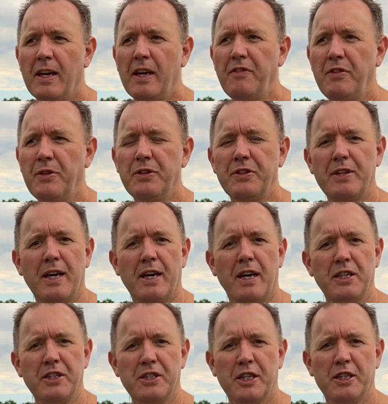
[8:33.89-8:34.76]
if you
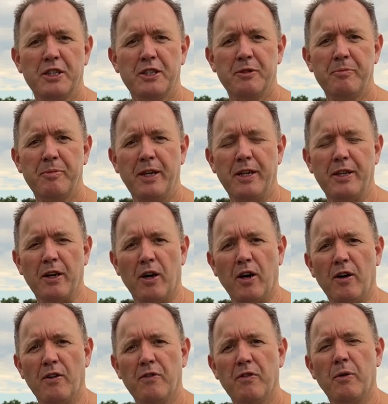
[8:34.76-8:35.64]
set a shutter speed
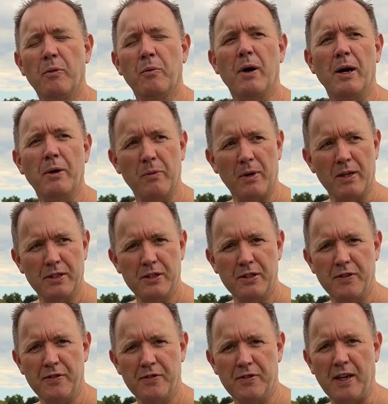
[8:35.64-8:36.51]
of
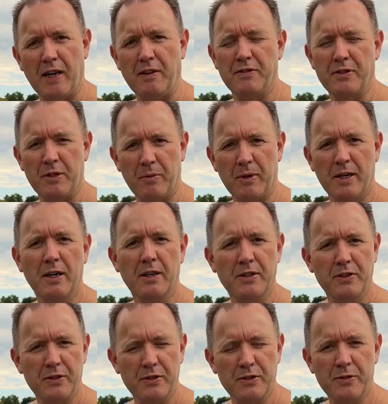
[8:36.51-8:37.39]
1/125, so
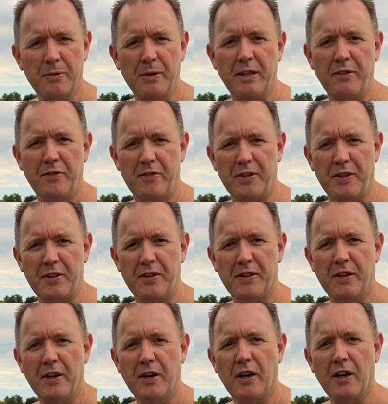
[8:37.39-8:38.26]

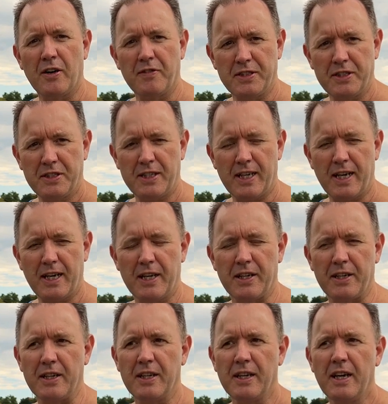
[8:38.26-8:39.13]
125th of a
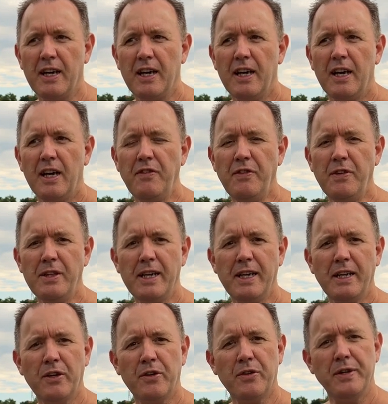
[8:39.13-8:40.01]
second, if you
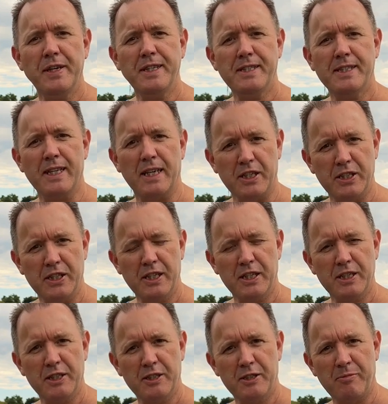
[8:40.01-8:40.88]
then increase that
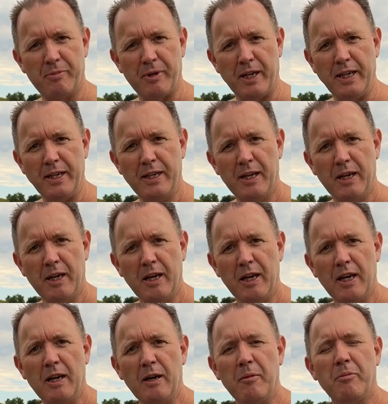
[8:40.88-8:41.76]
shutter speed
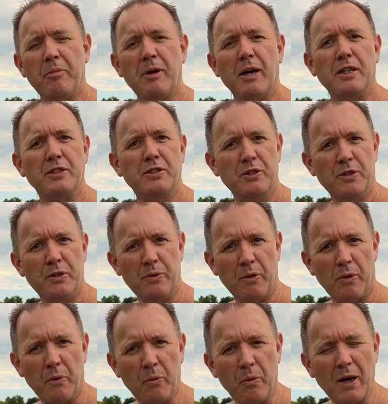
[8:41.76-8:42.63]
but
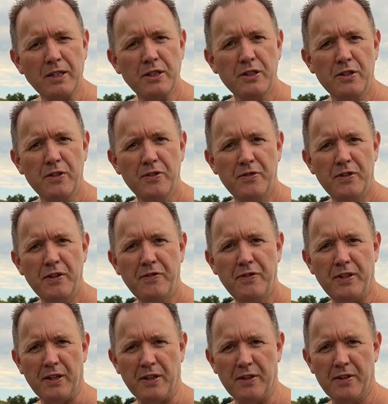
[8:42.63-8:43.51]
to
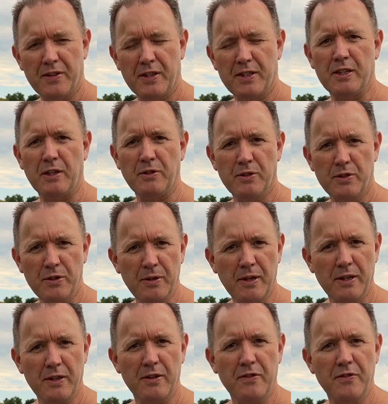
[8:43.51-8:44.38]
1/250th, so
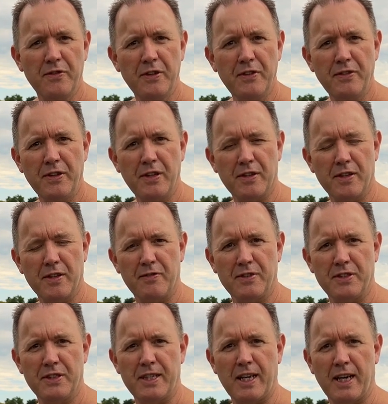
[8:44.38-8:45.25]
250th
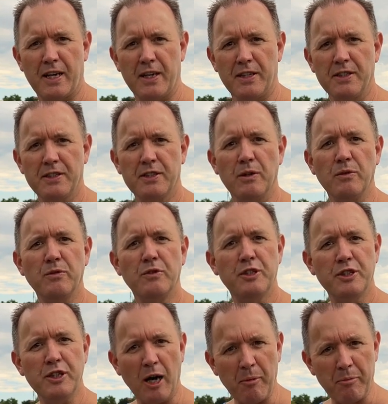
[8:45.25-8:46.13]
of a second, so
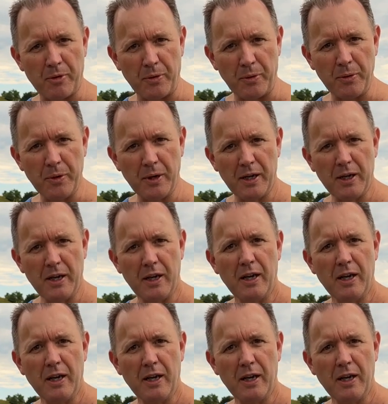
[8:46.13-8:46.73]
double